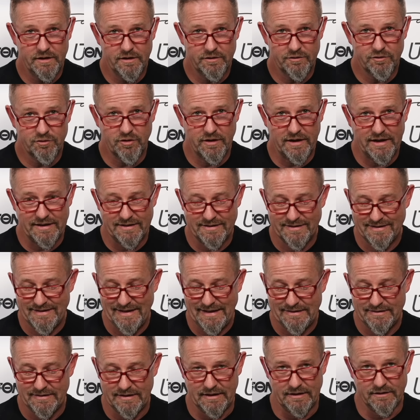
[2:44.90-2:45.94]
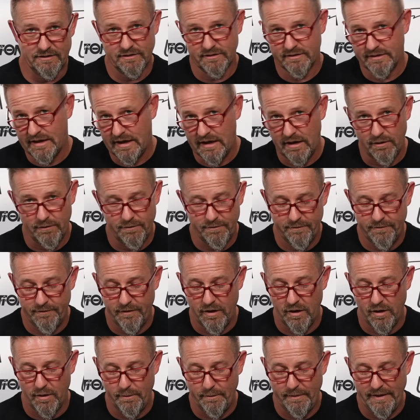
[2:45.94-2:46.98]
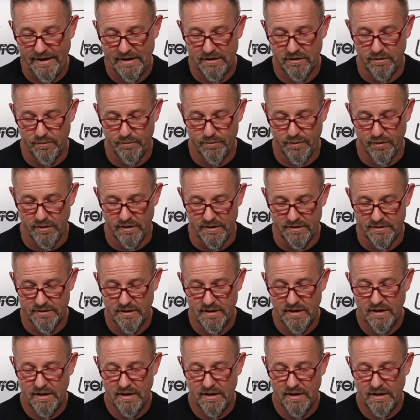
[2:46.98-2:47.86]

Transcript: trigger settings as to how far back you pull it.